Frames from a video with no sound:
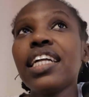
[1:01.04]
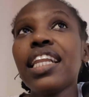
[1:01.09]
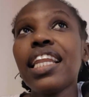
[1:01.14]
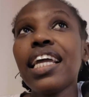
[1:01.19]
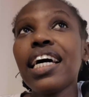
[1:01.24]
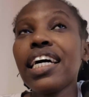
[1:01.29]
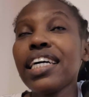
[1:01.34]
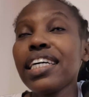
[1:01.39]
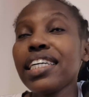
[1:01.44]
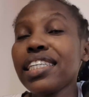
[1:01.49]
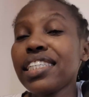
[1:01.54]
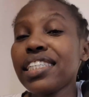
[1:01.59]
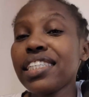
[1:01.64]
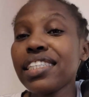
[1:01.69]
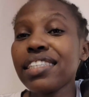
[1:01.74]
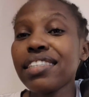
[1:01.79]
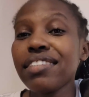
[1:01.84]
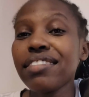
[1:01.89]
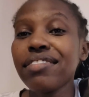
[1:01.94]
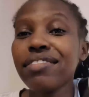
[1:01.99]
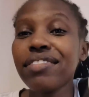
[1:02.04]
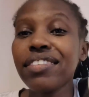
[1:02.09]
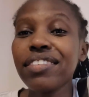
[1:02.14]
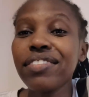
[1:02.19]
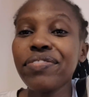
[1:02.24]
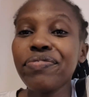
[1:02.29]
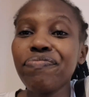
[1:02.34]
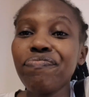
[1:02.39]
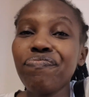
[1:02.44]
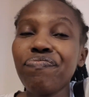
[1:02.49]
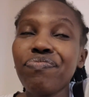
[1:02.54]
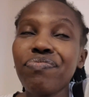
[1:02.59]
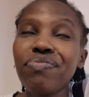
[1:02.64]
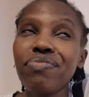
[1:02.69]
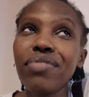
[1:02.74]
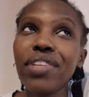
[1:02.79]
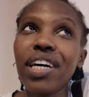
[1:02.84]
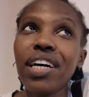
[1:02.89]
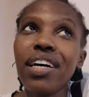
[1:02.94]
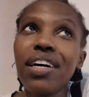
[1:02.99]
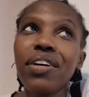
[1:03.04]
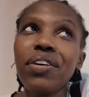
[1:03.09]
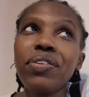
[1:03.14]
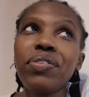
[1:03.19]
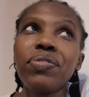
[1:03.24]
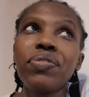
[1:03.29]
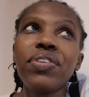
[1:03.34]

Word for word: like uh,